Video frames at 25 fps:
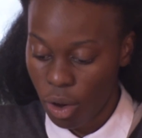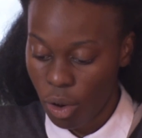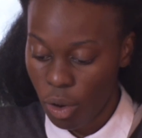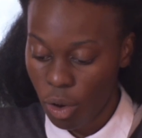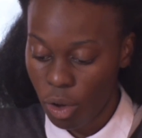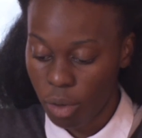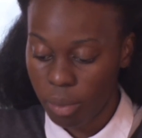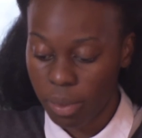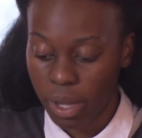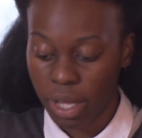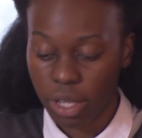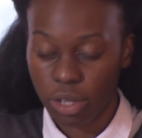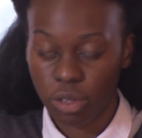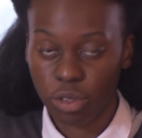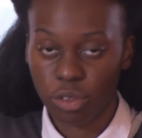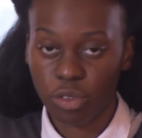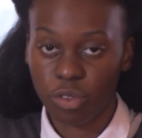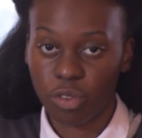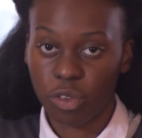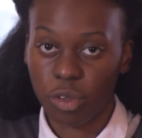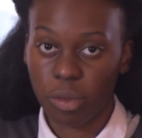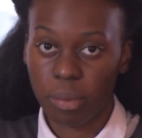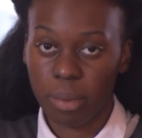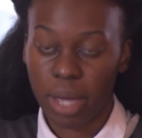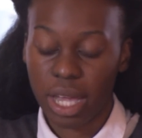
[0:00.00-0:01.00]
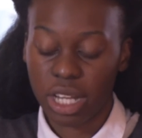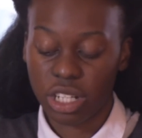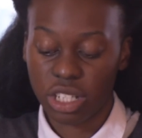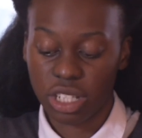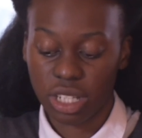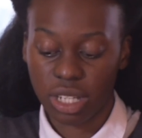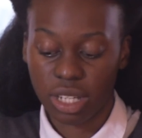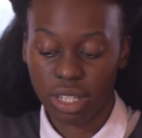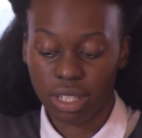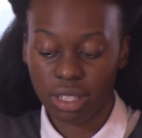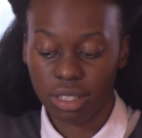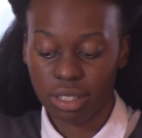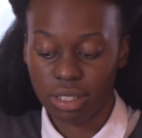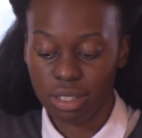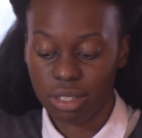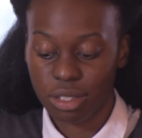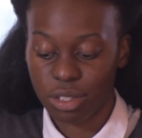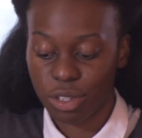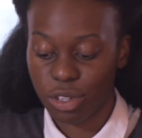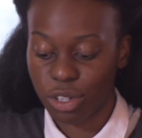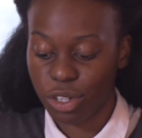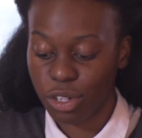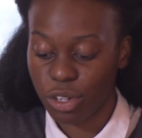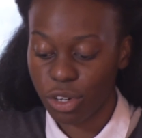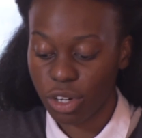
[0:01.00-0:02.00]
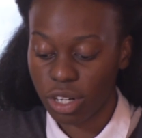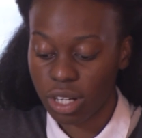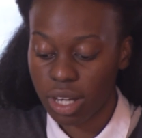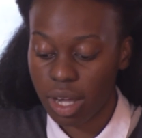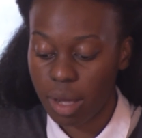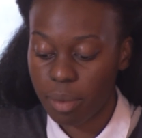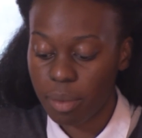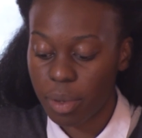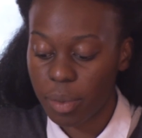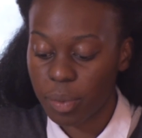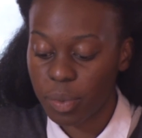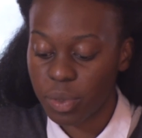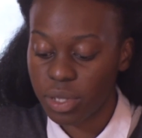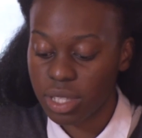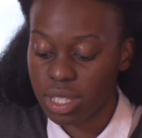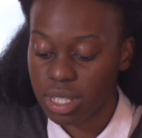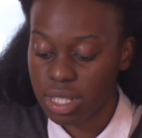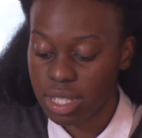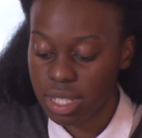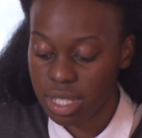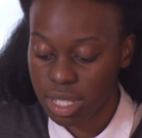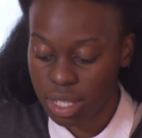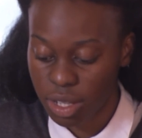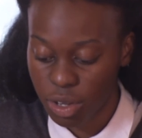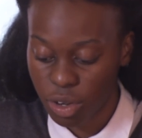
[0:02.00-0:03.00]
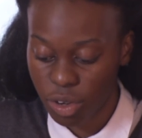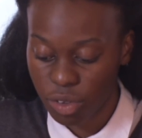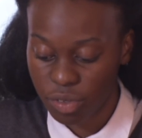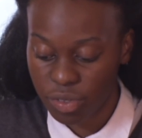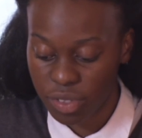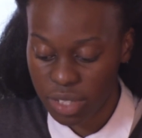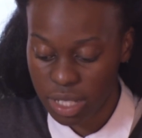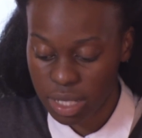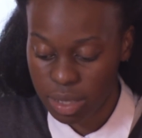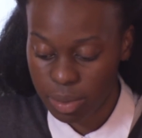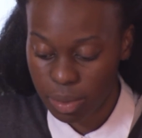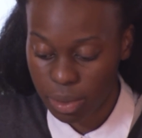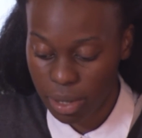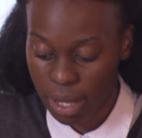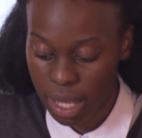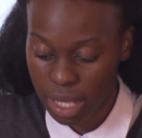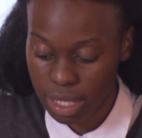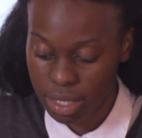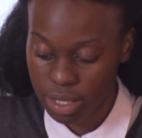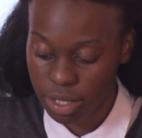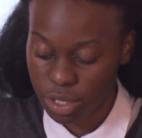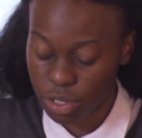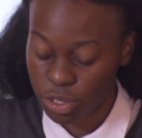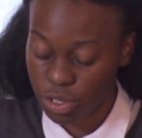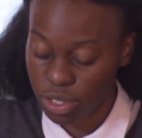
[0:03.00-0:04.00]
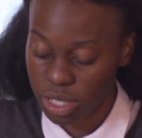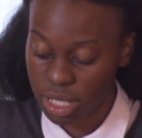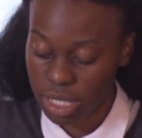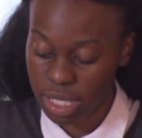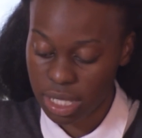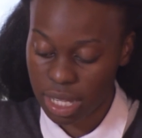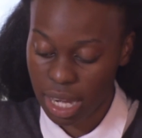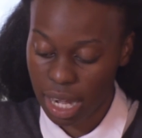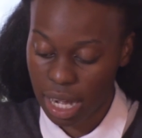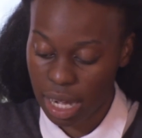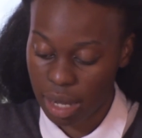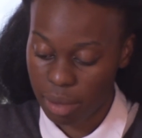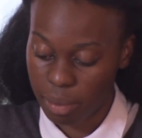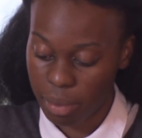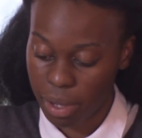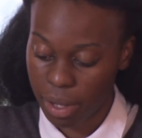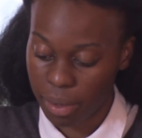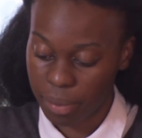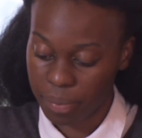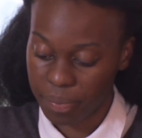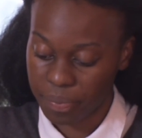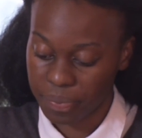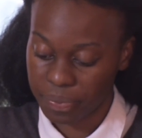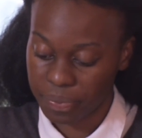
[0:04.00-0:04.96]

All my youthful imaginings could not come up with a single feasible answer to this dilemma.